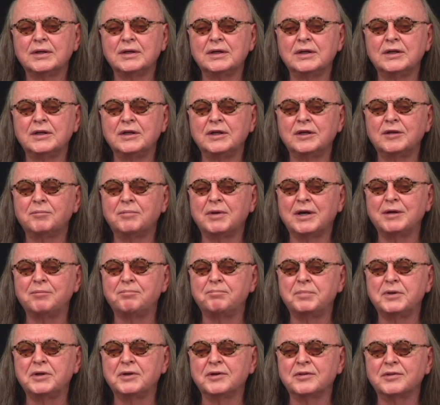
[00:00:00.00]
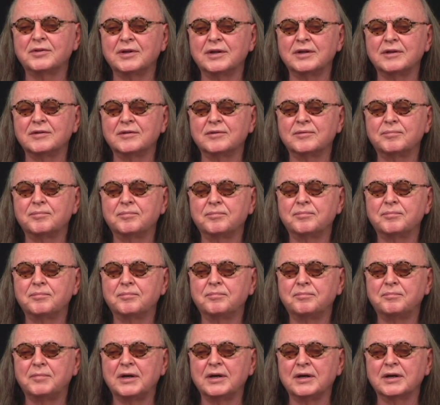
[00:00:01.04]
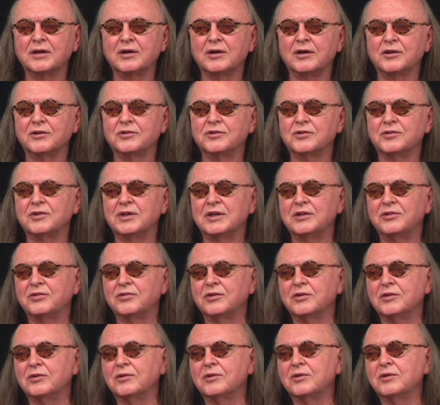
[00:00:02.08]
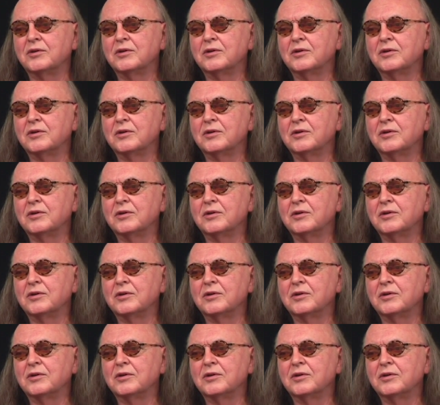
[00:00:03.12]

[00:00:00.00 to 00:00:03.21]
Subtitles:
Indian by birth and by acculturation,